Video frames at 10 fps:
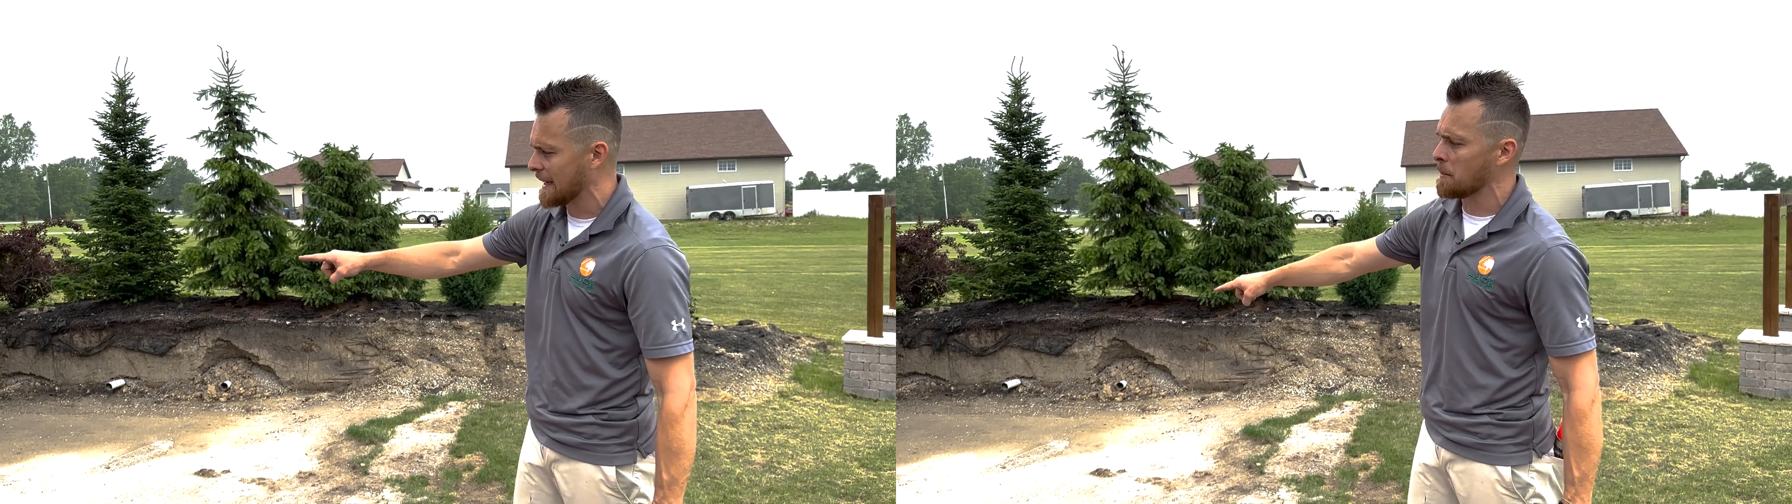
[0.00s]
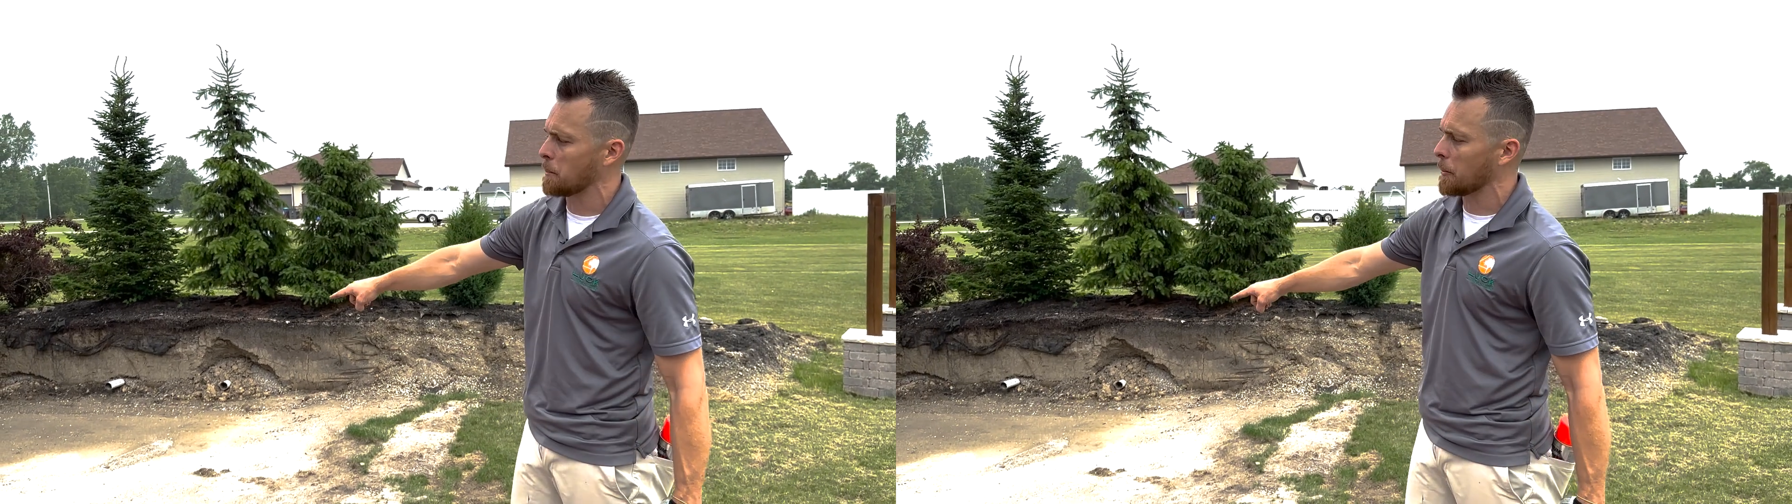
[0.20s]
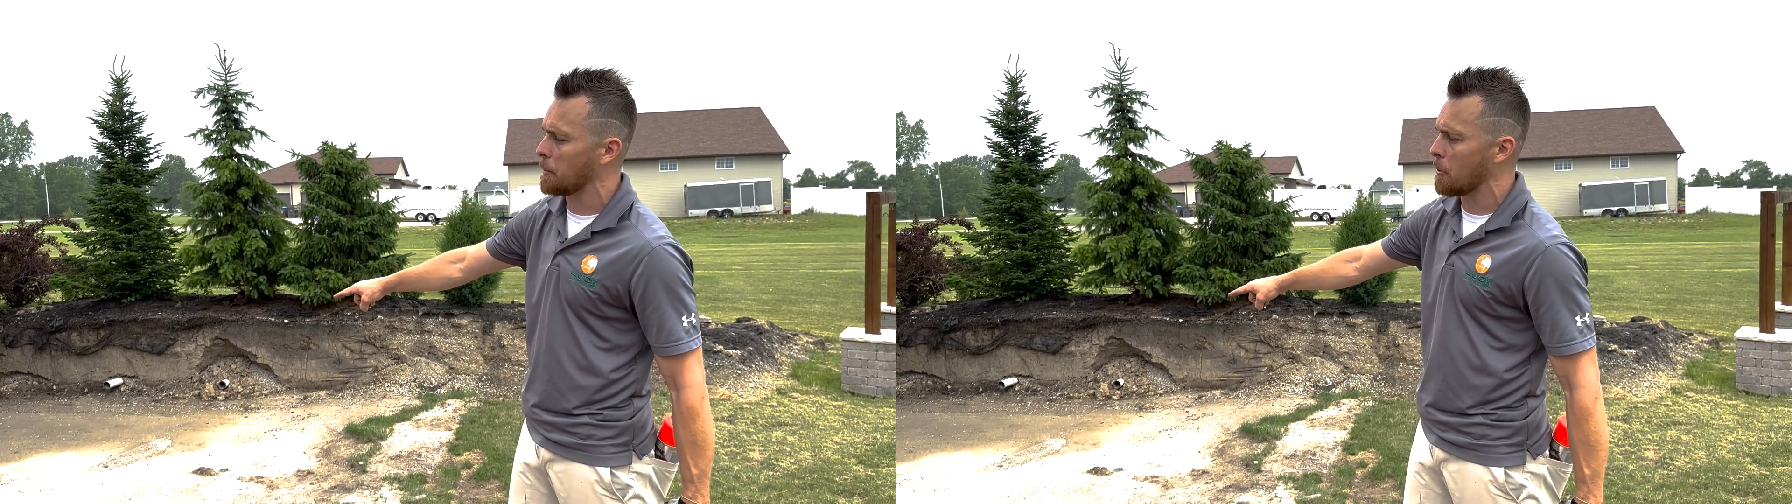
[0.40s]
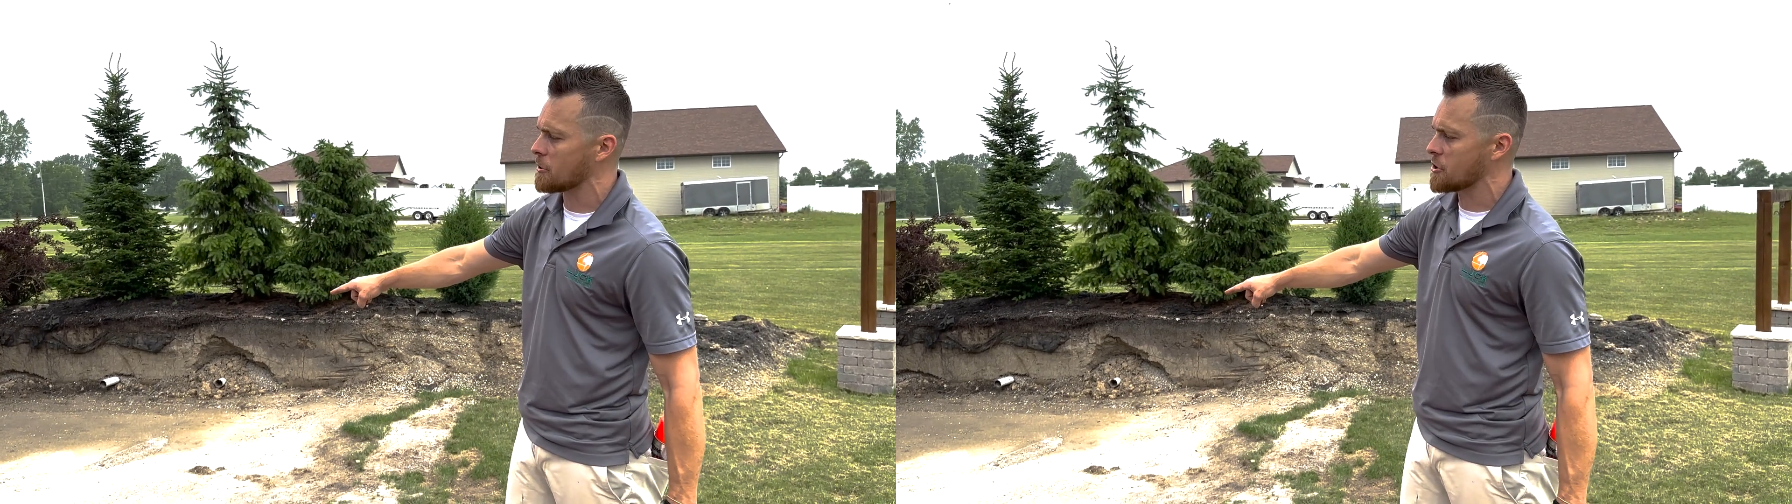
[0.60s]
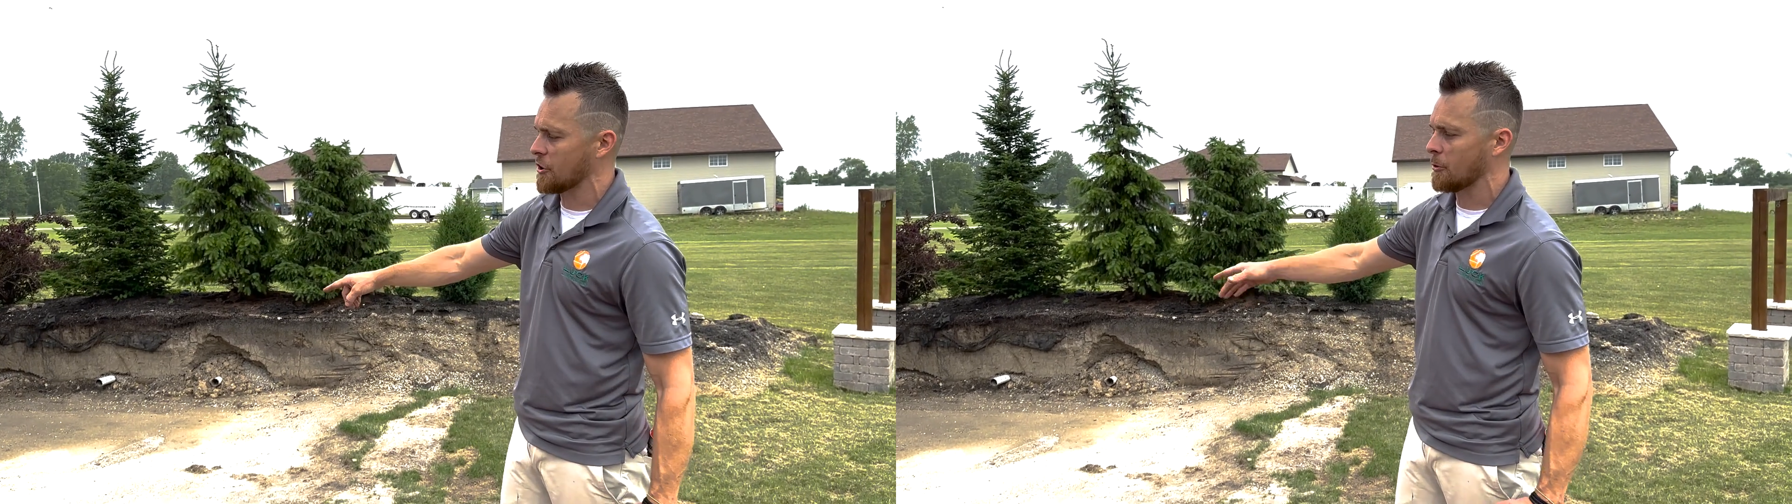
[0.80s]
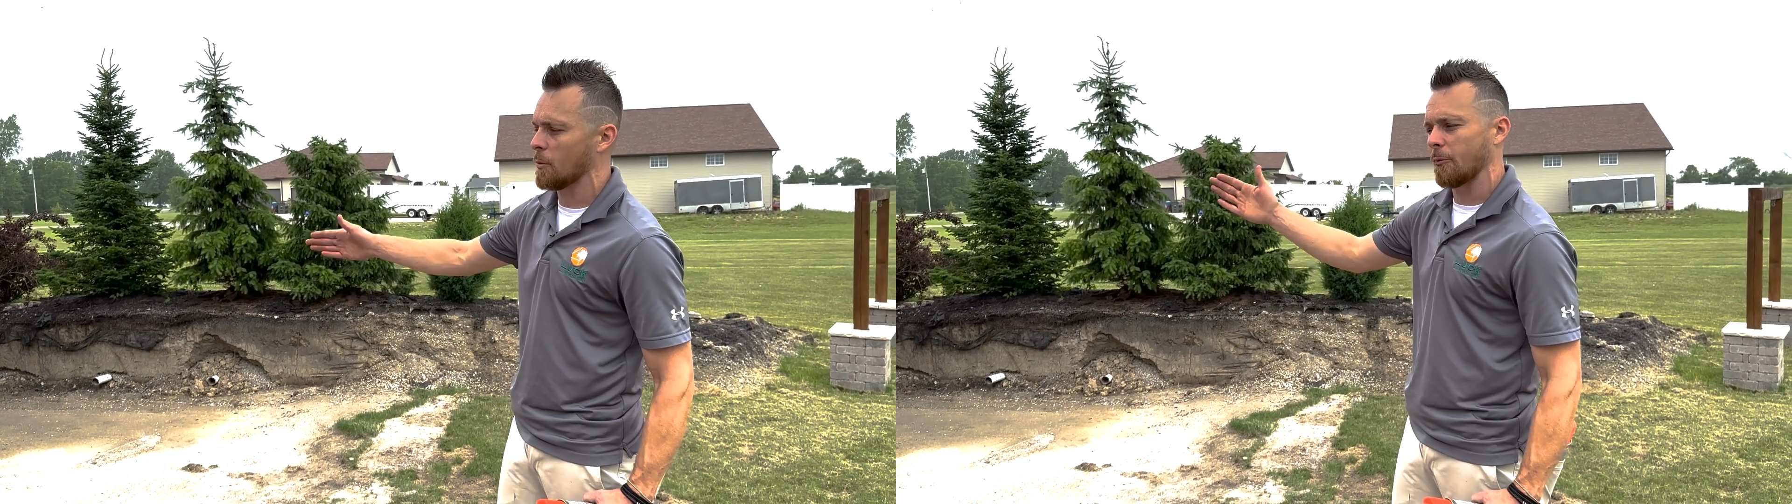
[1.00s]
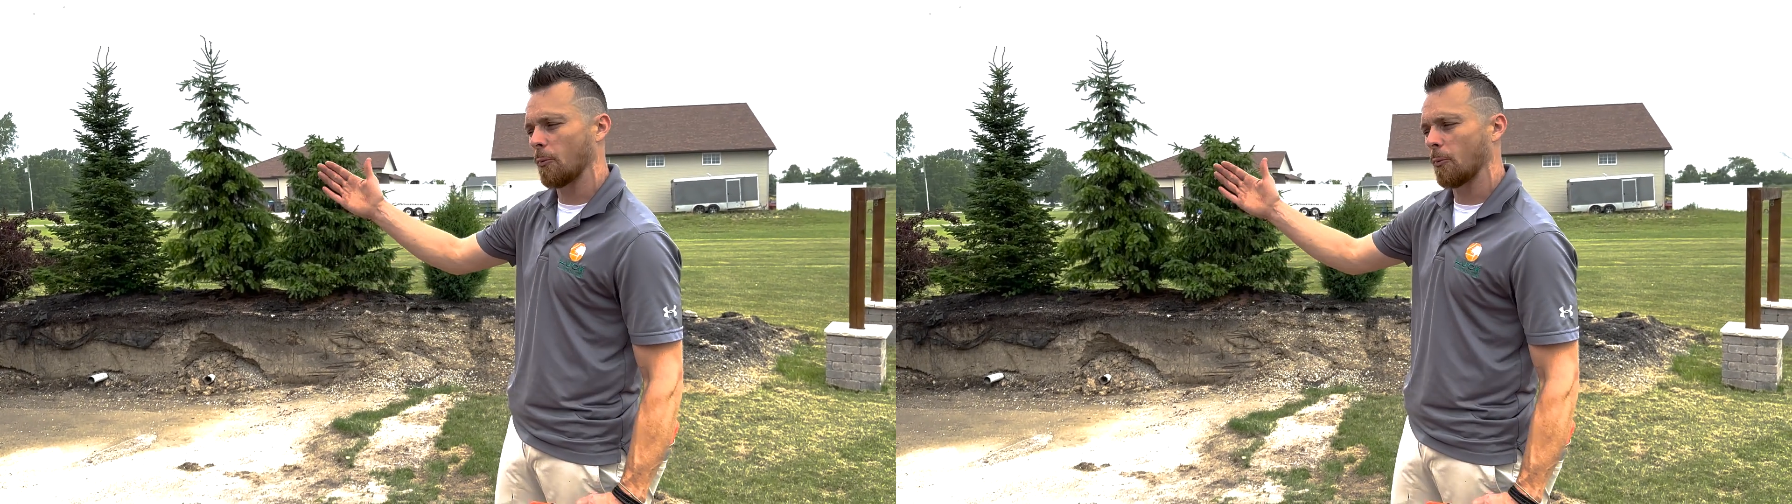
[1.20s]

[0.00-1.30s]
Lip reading: in proportion with